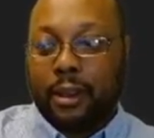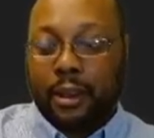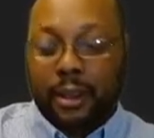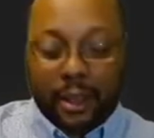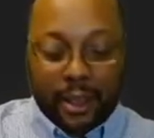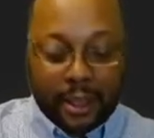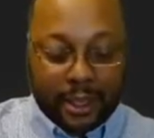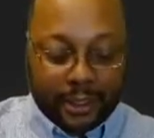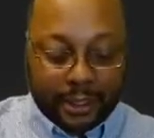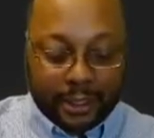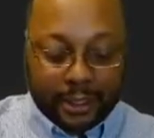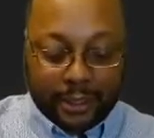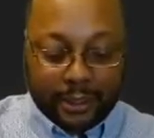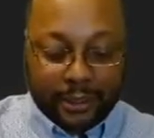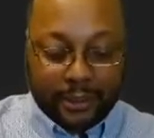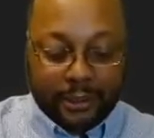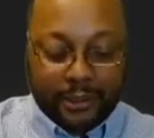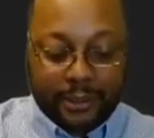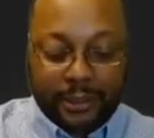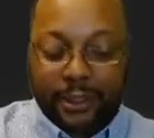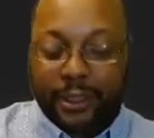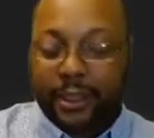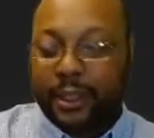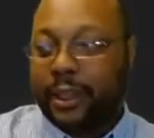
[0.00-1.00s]
I can
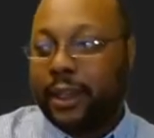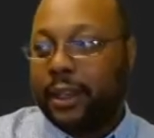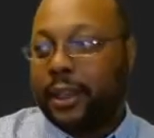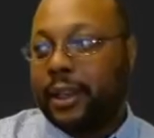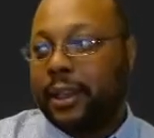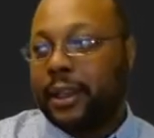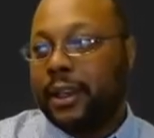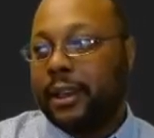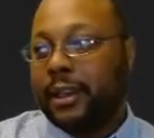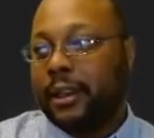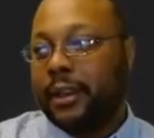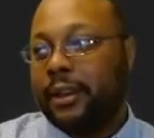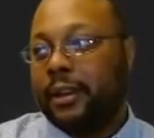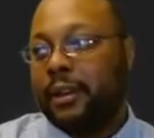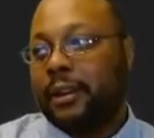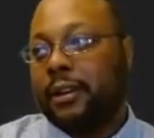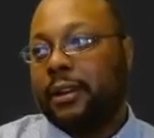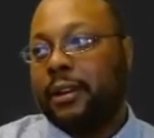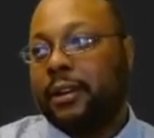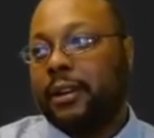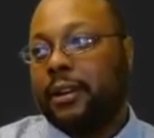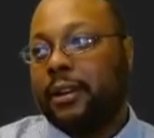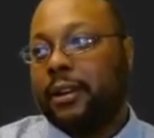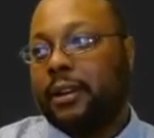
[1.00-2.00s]
say
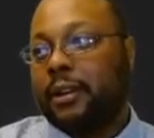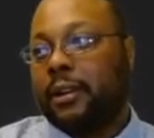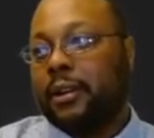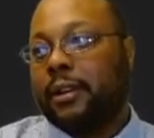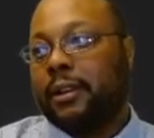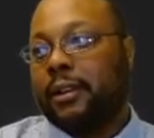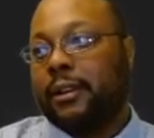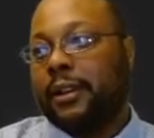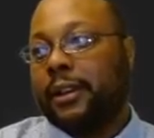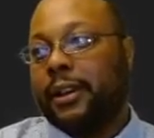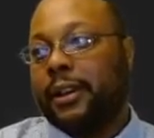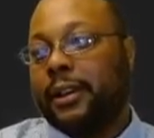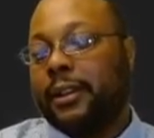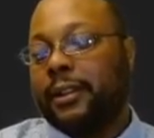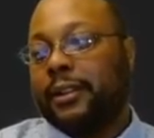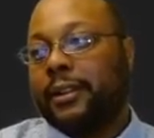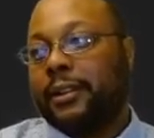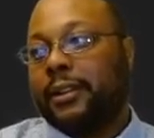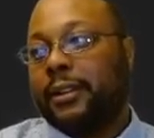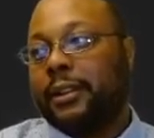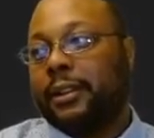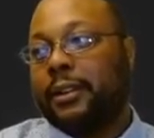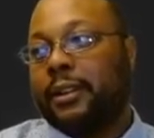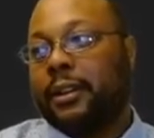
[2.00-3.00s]

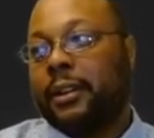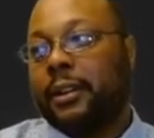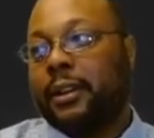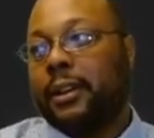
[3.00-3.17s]
let's